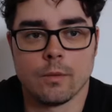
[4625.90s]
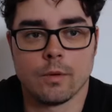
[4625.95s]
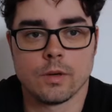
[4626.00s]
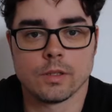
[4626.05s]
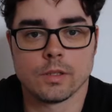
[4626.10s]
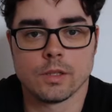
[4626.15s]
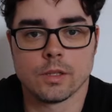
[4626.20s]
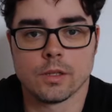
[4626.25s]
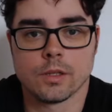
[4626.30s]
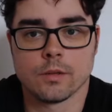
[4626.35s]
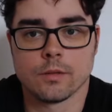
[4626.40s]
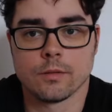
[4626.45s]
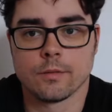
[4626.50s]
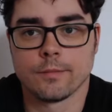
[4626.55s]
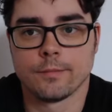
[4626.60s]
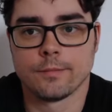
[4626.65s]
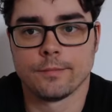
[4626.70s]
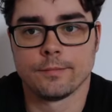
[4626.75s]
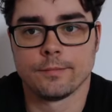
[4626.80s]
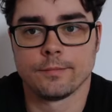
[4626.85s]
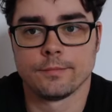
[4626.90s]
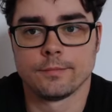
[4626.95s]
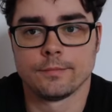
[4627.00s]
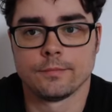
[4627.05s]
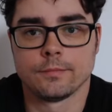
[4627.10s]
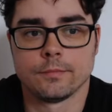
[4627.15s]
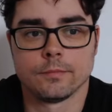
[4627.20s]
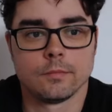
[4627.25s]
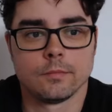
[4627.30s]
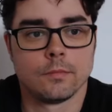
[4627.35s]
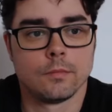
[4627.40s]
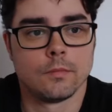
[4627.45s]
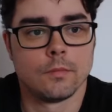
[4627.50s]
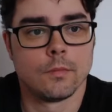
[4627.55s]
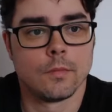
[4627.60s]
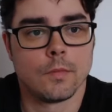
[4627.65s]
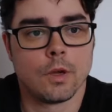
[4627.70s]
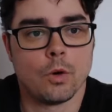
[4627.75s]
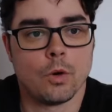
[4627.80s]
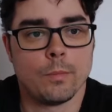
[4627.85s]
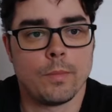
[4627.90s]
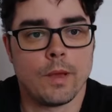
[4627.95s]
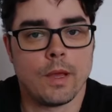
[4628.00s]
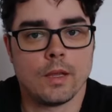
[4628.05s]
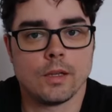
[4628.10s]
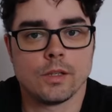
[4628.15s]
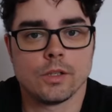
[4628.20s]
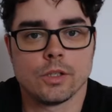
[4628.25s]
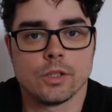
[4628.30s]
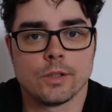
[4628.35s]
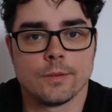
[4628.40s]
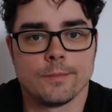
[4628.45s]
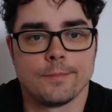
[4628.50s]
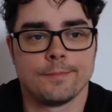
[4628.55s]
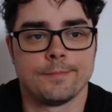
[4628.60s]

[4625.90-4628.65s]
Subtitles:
What does it do? Homepage.